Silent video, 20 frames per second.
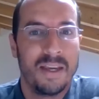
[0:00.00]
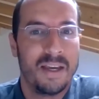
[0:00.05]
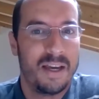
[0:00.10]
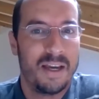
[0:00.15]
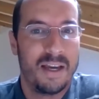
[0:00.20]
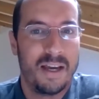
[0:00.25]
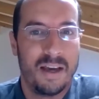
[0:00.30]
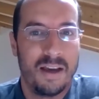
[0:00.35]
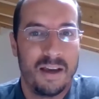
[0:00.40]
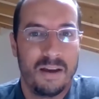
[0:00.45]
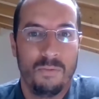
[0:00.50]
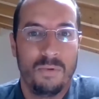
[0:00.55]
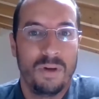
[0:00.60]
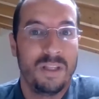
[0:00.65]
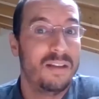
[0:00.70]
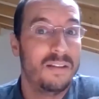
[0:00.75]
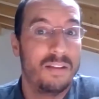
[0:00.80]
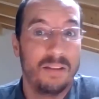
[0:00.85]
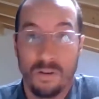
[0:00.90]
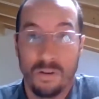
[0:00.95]
we
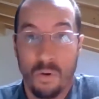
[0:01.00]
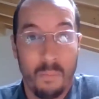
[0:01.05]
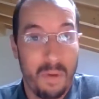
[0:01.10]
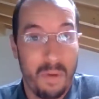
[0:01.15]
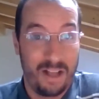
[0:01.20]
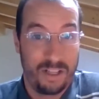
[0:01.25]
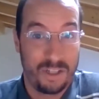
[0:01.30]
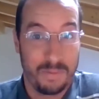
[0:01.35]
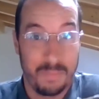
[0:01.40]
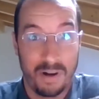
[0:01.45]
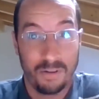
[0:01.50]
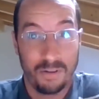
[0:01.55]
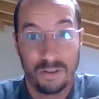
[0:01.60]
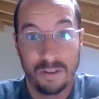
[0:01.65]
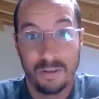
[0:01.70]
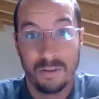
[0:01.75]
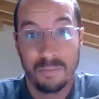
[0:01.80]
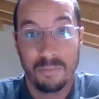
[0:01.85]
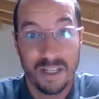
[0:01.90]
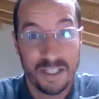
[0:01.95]
didn't know much about
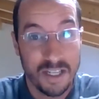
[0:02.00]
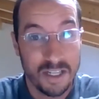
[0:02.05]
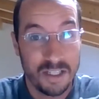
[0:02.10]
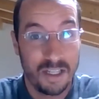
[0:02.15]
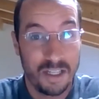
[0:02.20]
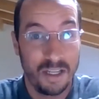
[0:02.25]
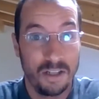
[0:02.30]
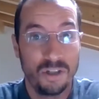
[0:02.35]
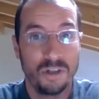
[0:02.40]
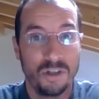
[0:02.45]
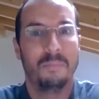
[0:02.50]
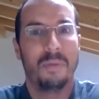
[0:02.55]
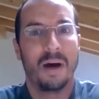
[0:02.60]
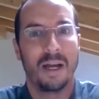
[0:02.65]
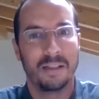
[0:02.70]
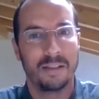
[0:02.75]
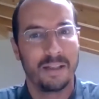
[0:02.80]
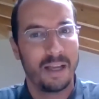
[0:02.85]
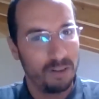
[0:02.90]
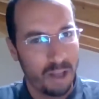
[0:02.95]
mass extinction,
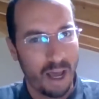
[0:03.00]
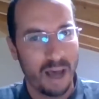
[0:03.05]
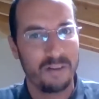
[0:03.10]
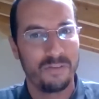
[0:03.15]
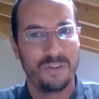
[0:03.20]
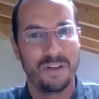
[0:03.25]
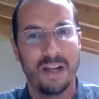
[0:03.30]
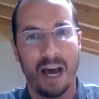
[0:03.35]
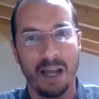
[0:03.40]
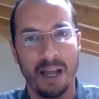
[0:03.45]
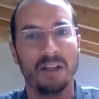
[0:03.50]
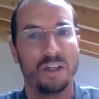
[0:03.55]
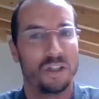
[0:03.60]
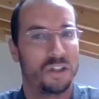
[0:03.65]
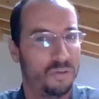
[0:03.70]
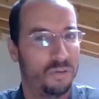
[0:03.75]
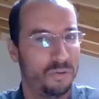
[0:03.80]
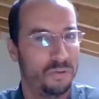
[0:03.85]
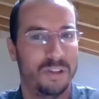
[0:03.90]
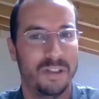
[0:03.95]
but Darwin
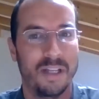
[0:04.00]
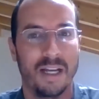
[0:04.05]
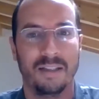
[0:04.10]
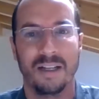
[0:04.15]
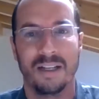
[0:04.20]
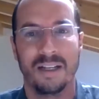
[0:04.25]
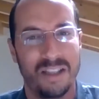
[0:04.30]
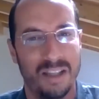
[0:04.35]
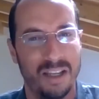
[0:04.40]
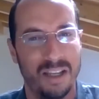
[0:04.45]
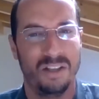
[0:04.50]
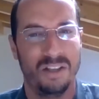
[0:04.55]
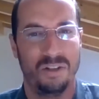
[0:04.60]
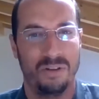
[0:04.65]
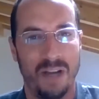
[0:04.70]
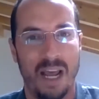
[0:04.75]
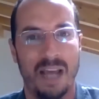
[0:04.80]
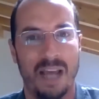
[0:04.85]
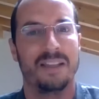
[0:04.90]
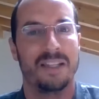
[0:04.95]
understood that
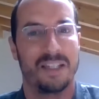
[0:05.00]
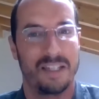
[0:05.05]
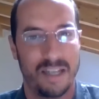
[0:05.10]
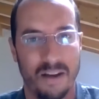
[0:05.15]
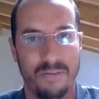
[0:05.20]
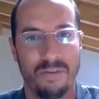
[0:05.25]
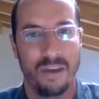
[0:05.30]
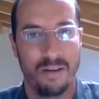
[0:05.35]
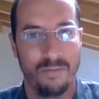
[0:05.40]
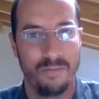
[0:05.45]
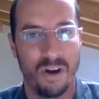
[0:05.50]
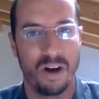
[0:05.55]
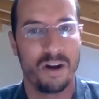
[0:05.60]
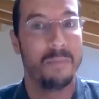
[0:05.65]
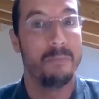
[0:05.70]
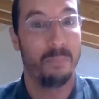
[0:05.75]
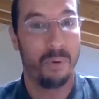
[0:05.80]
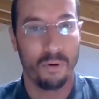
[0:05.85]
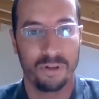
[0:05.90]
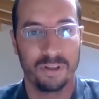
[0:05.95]
extinction had something very
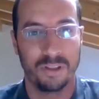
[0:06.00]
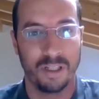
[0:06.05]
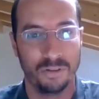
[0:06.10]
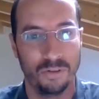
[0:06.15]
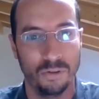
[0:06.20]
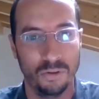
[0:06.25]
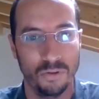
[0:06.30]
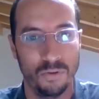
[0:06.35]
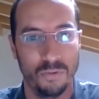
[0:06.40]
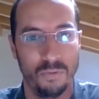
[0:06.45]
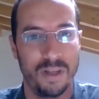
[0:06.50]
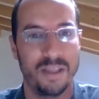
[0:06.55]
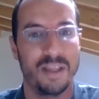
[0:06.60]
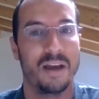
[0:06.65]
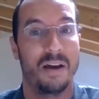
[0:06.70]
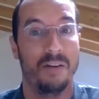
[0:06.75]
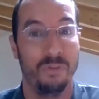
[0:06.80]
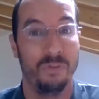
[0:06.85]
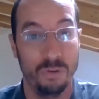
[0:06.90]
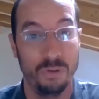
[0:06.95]
important to do with
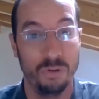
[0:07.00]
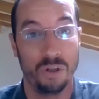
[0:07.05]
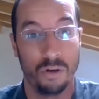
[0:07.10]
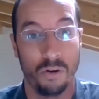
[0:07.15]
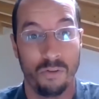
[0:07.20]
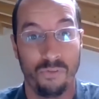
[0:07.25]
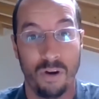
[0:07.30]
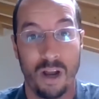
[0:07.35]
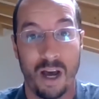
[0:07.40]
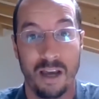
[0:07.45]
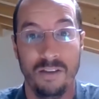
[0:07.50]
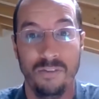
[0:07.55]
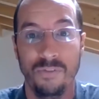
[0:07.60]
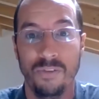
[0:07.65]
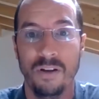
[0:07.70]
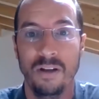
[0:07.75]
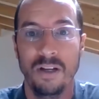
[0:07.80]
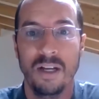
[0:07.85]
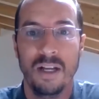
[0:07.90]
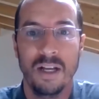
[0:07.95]
the evolution of life.
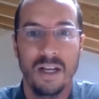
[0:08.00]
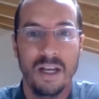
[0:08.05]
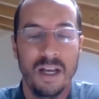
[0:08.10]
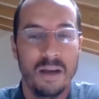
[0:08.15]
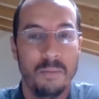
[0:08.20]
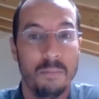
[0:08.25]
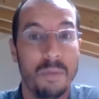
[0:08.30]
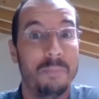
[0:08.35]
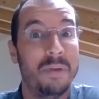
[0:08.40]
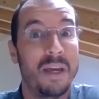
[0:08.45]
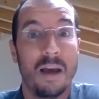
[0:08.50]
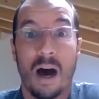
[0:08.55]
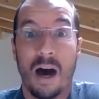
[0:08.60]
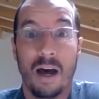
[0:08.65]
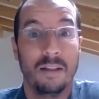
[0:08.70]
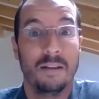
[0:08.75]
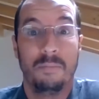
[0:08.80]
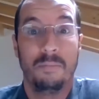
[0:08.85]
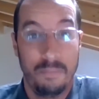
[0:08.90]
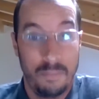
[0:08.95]
maybe
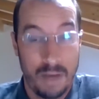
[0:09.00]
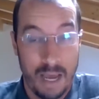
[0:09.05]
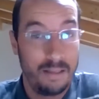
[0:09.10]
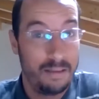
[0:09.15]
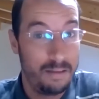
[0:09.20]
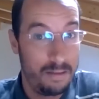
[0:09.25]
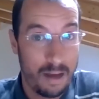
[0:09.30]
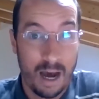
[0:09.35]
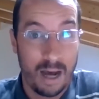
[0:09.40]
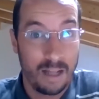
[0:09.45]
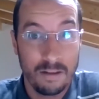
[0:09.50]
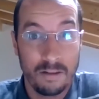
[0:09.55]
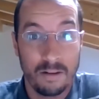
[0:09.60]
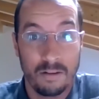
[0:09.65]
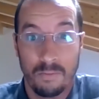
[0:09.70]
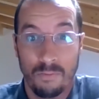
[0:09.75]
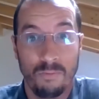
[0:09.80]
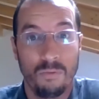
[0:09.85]
and other